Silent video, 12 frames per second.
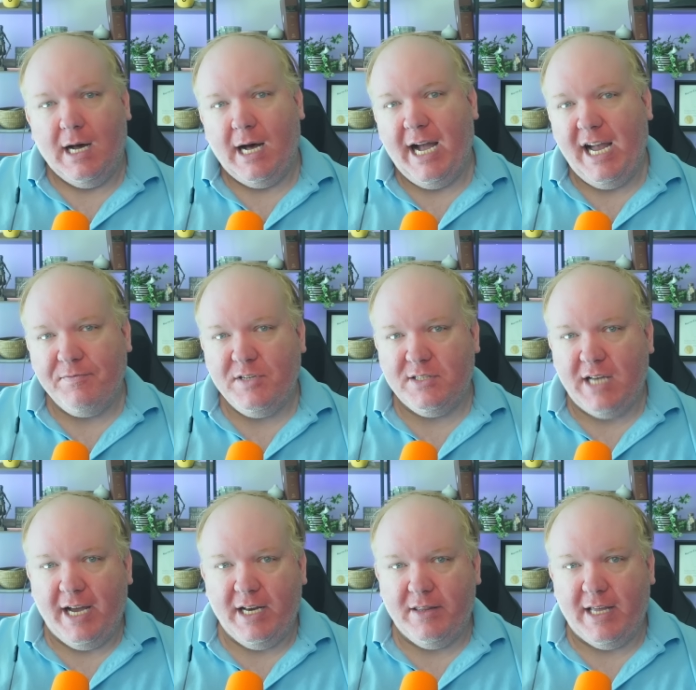I have
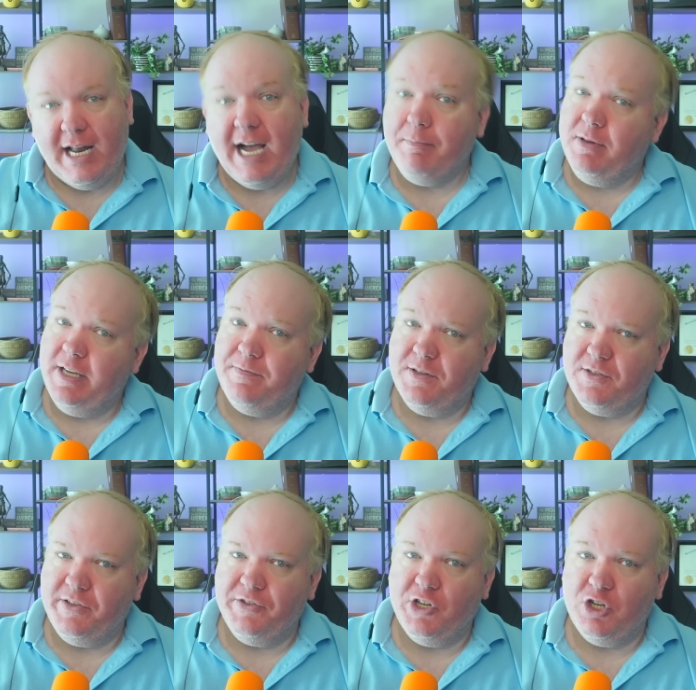decided that I believe this
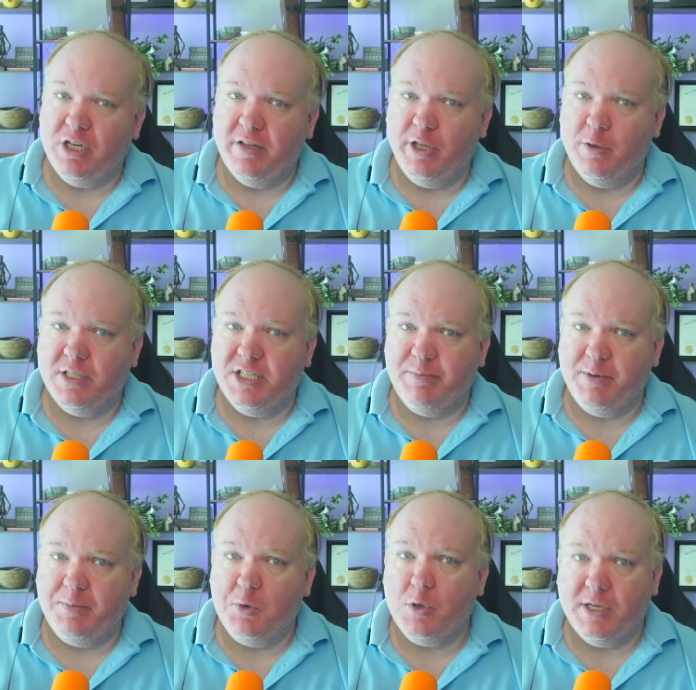decision of the US
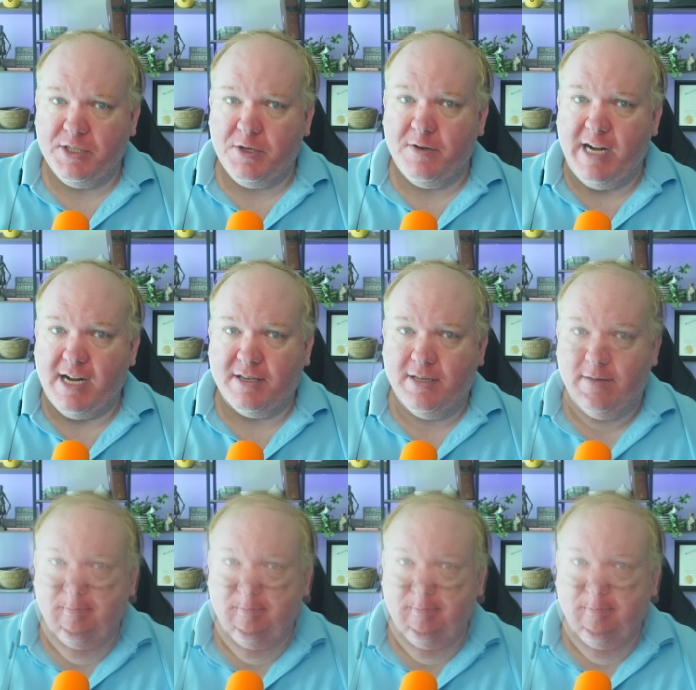Supreme Court is correct.